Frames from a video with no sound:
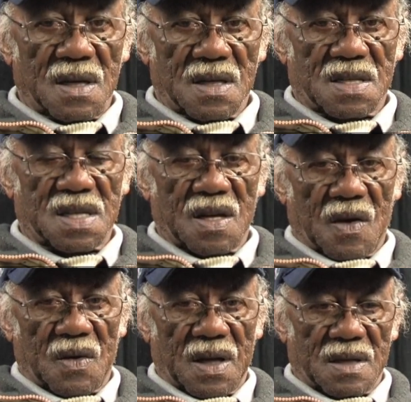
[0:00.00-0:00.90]
to see
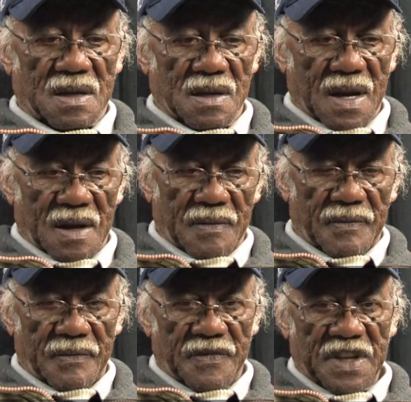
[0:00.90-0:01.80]
all that, and kind of
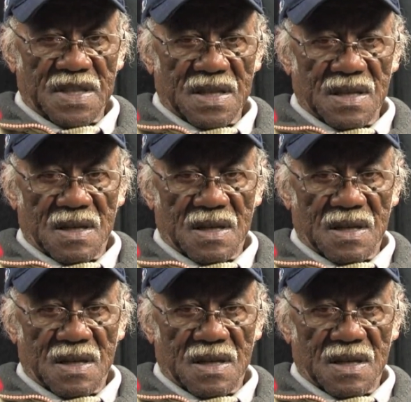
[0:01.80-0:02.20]
visit